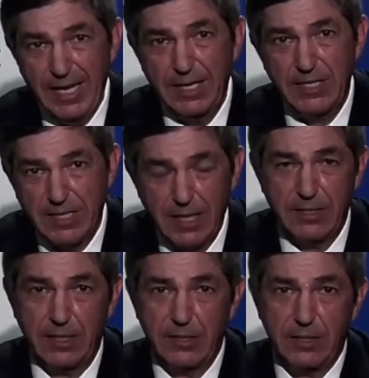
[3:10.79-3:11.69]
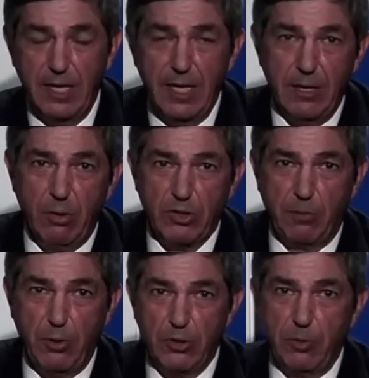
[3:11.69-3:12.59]
it is citizens who are
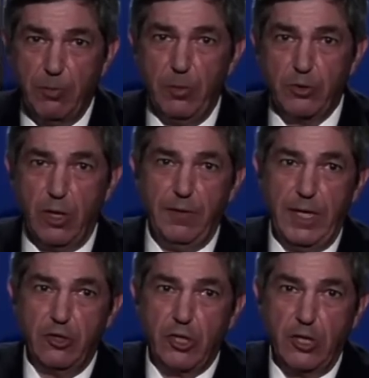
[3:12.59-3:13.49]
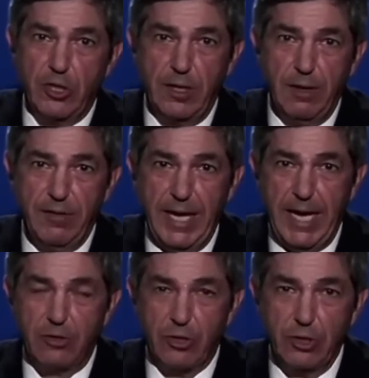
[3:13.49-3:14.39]
supposed to be observing and judging the
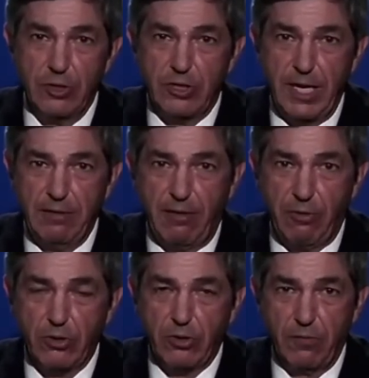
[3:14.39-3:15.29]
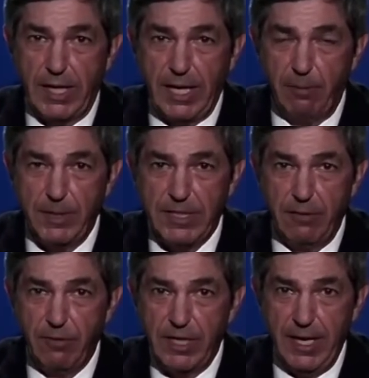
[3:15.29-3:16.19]
actions and the thoughts of the
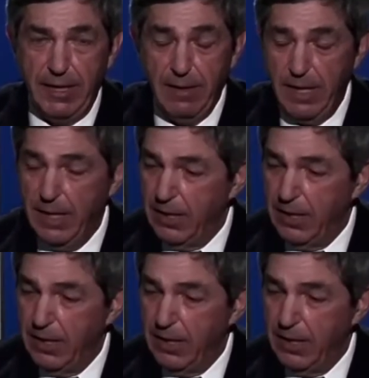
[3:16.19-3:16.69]
governments every day,